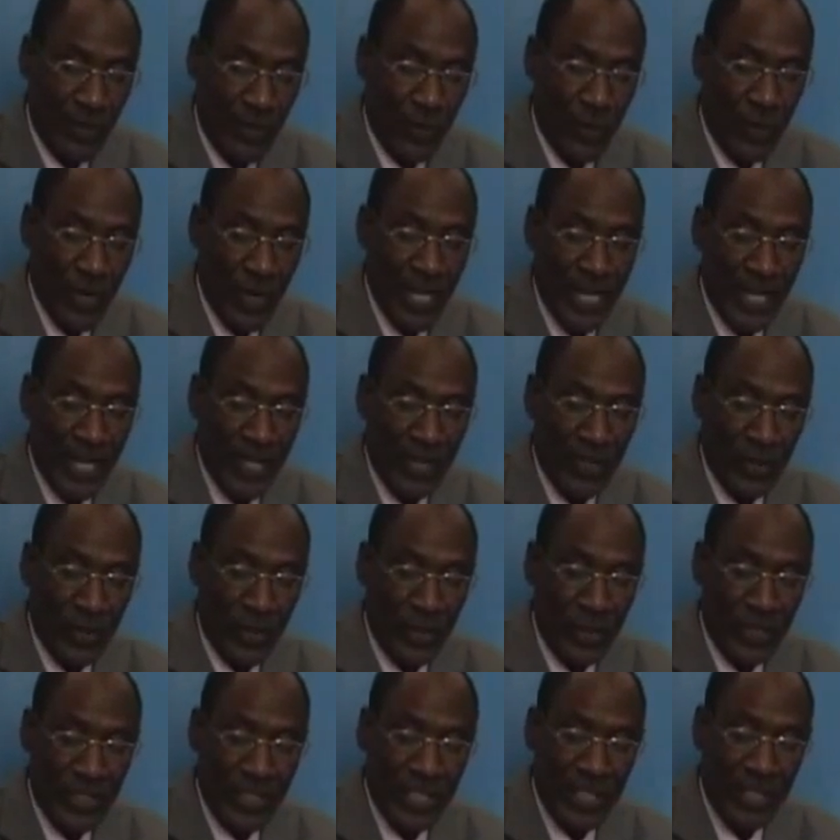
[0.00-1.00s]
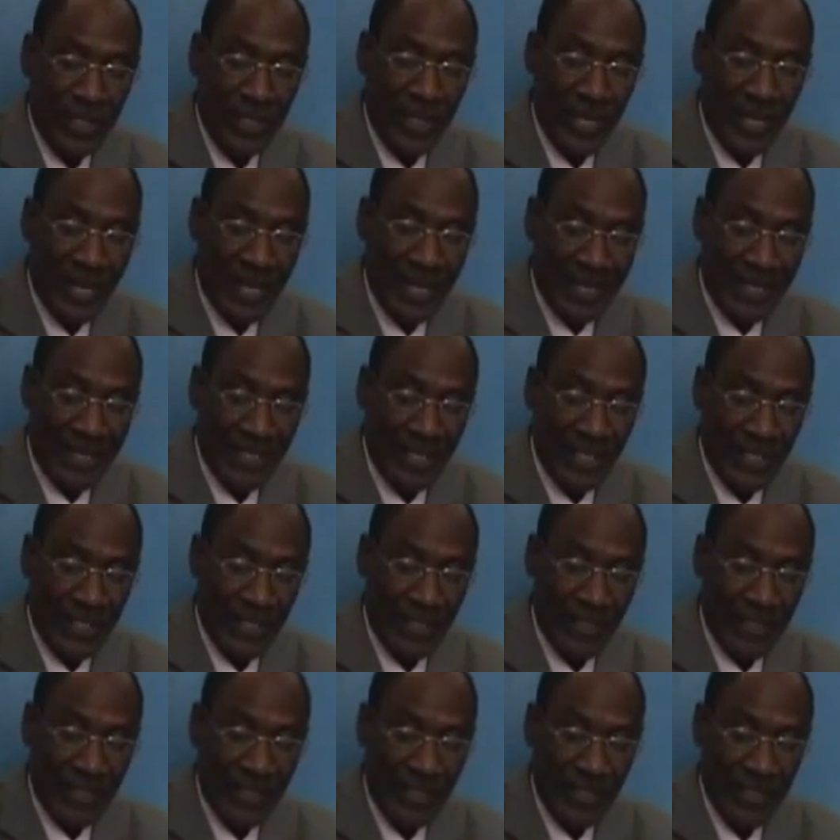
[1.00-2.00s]
were not
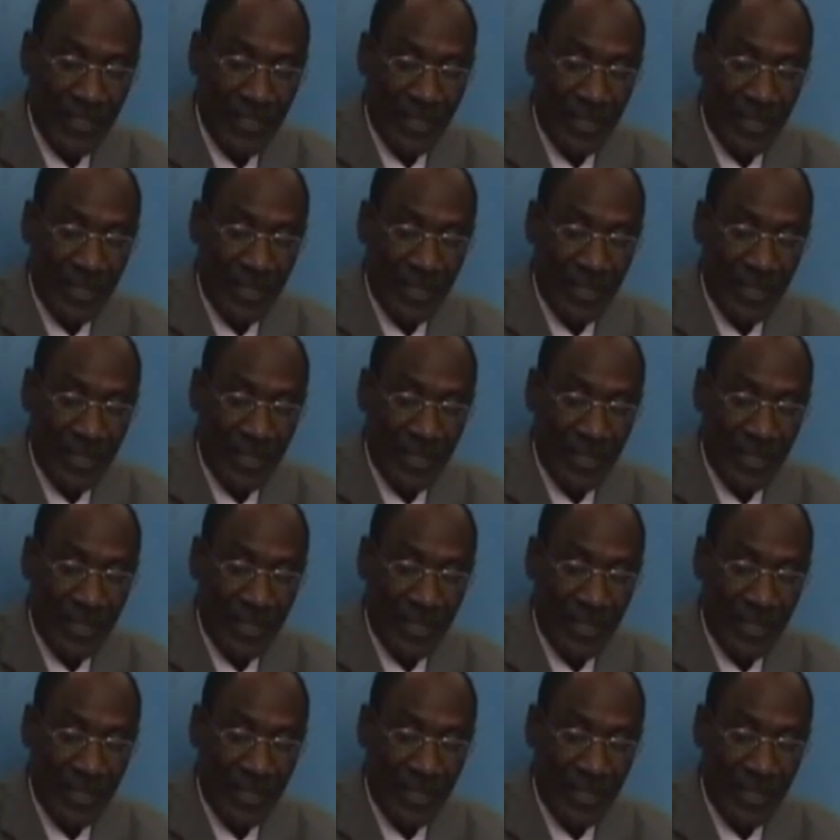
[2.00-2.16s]
regarded